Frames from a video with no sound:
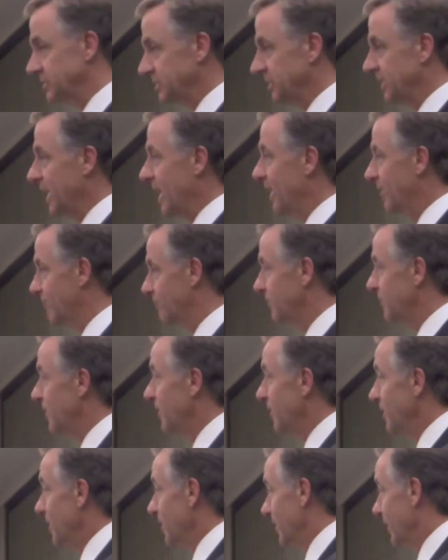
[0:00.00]
It's the
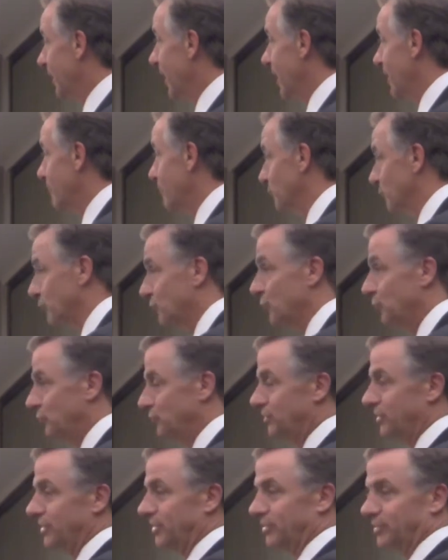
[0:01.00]
kind of
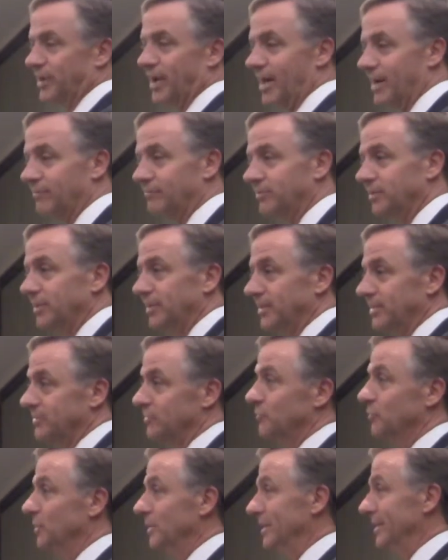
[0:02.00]
recruit that you kind of
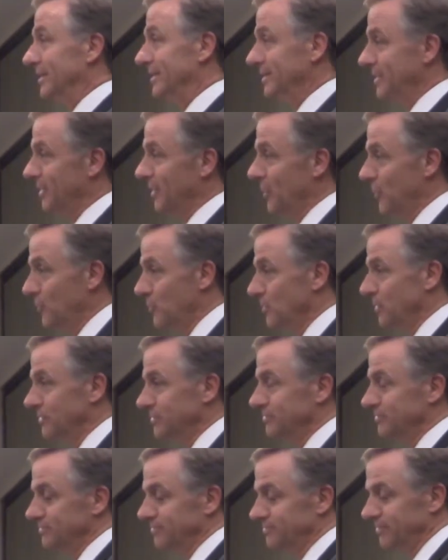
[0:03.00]
really, you
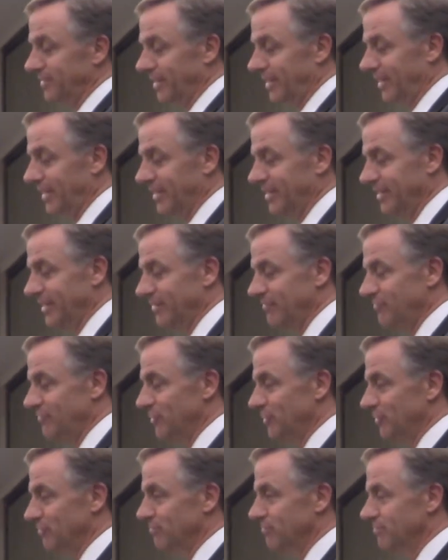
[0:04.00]
know, if
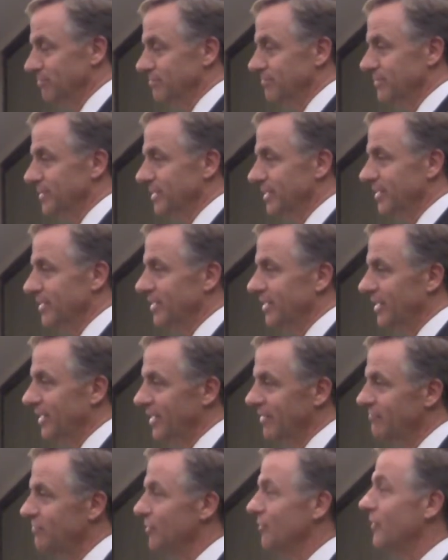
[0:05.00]
you're
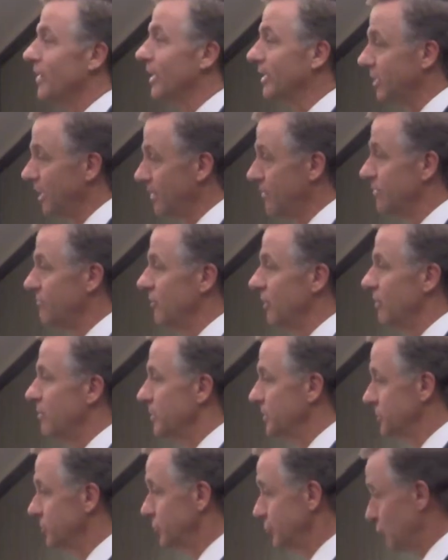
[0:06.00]
in the economic
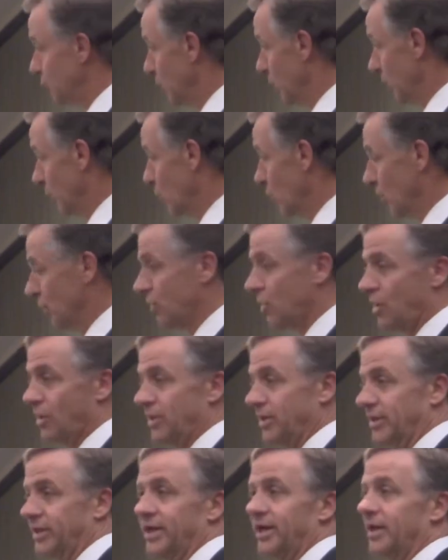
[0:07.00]
development business, you really work
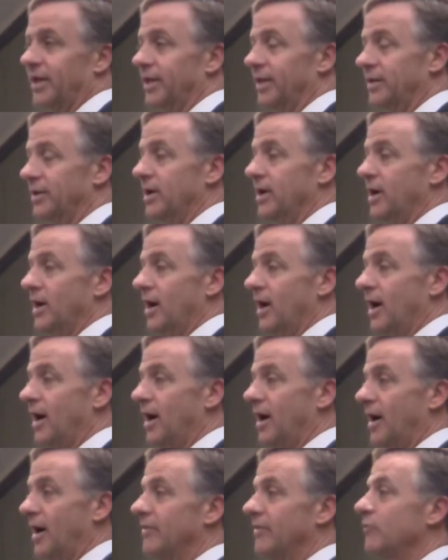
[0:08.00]
hard to get. And
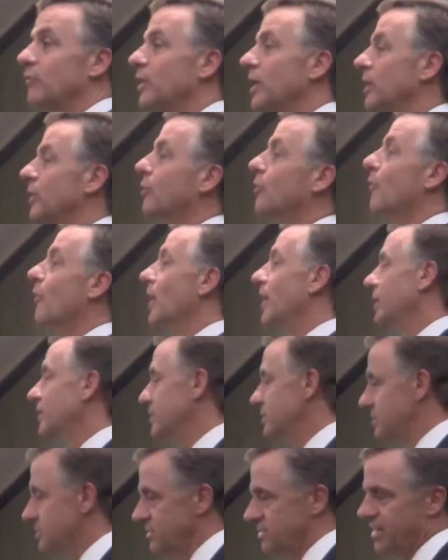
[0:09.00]
we had a
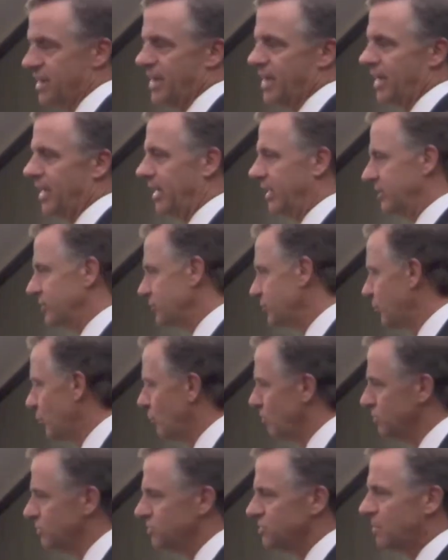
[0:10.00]
great day and
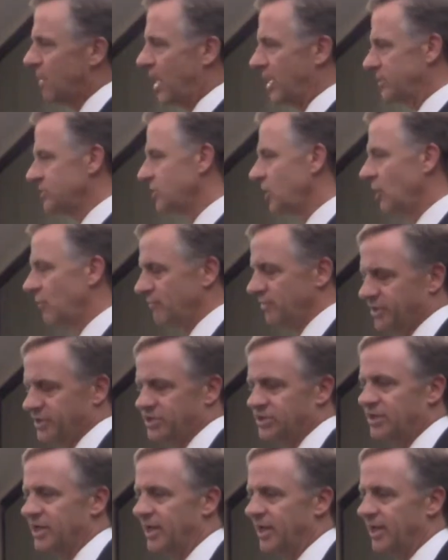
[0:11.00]
showed them spots all over the
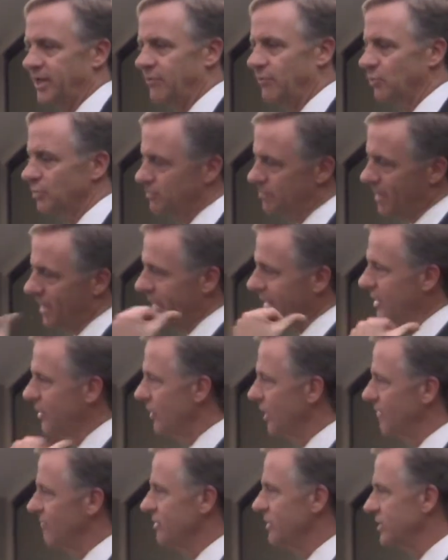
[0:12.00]
state. And we're back
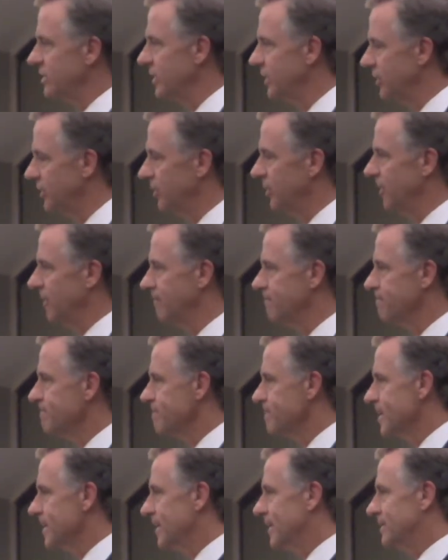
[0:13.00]
here having dinner
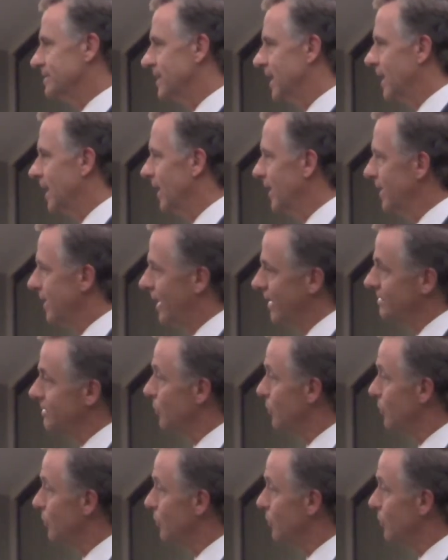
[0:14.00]
and kind of late at night.